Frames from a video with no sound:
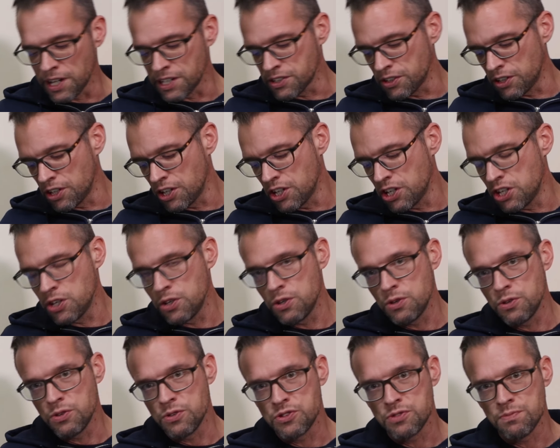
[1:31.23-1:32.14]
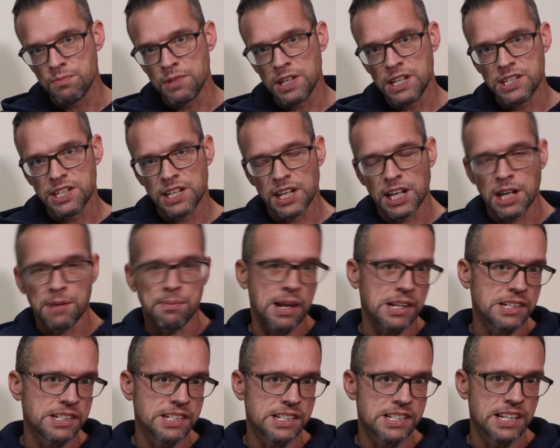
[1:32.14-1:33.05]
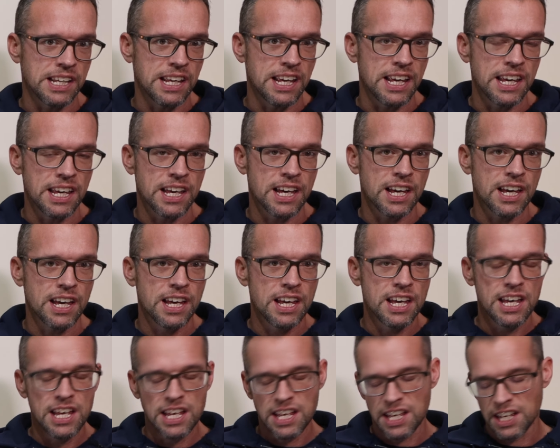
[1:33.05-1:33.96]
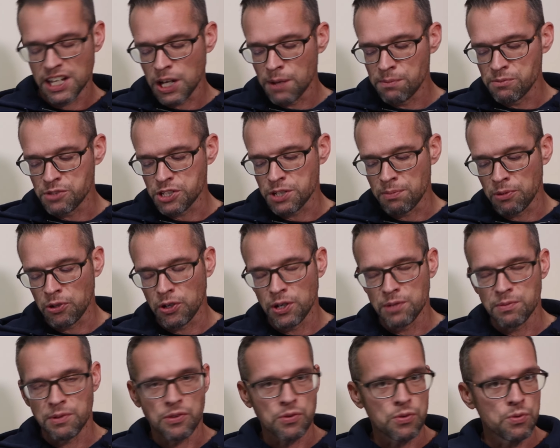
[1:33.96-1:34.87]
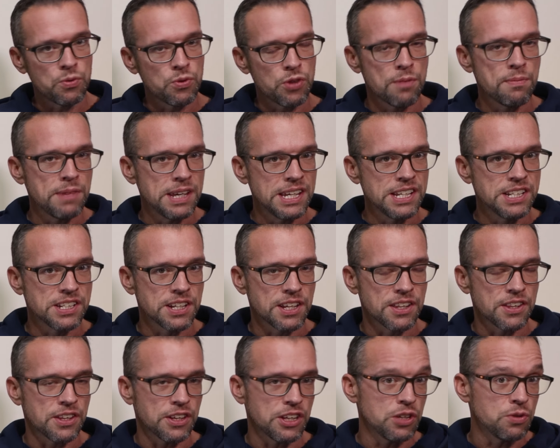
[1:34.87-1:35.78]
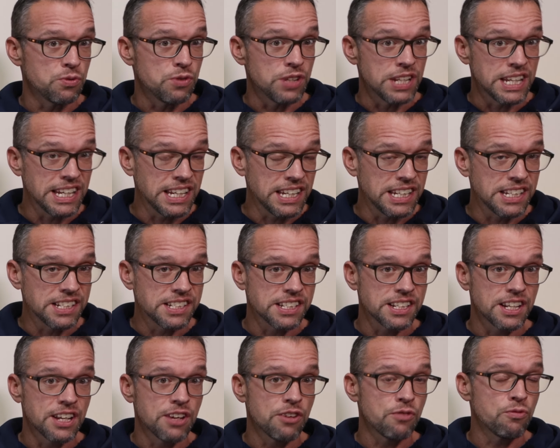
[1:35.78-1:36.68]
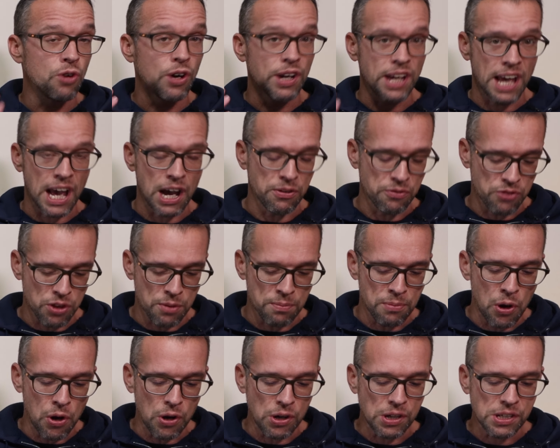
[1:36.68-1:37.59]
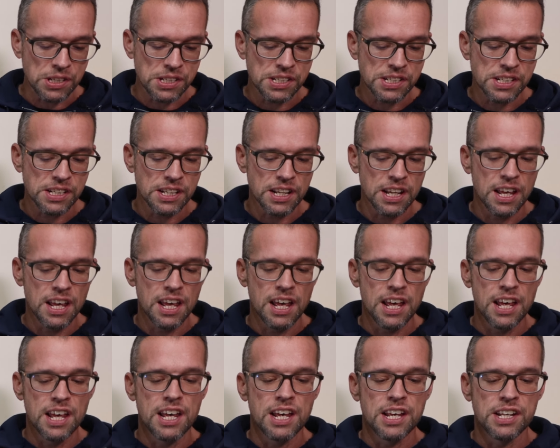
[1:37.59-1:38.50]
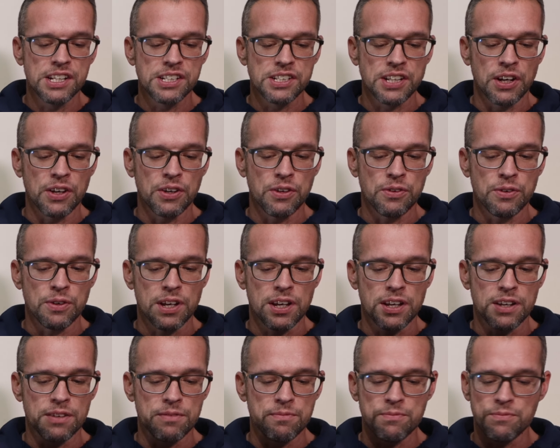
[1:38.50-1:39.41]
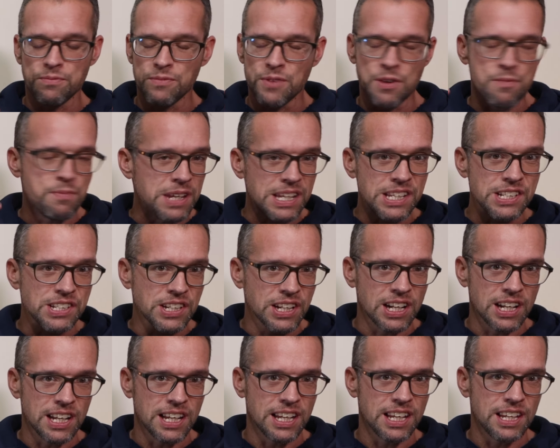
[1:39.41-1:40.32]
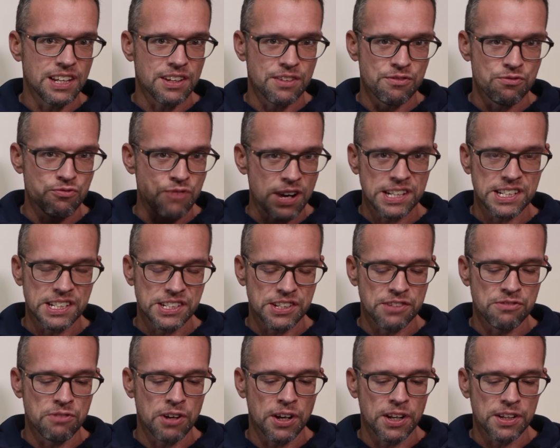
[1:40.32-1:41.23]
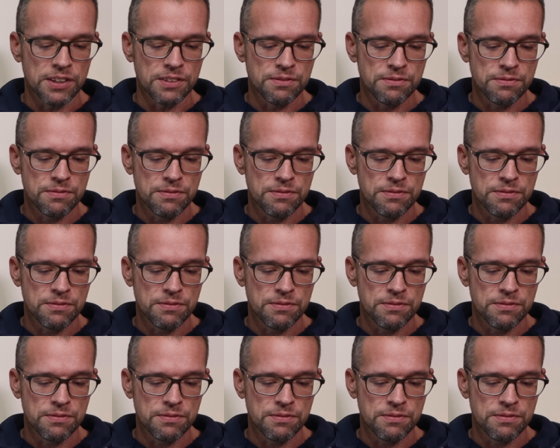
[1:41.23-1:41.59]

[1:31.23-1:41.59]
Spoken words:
It's got a huge media capacity here. It comes supplied with all the media that you need right out of the box. So immediately ready to run.